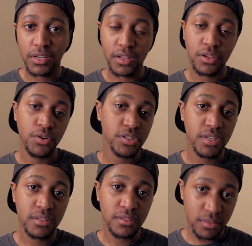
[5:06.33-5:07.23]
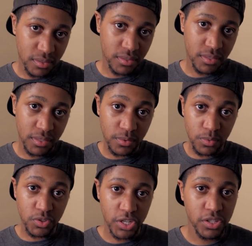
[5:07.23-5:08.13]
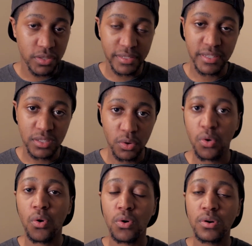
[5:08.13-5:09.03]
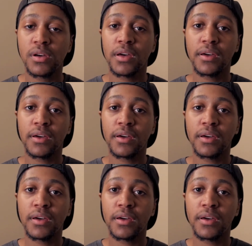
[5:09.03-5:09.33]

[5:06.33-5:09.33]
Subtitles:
conclusion to Stranger Things as a whole.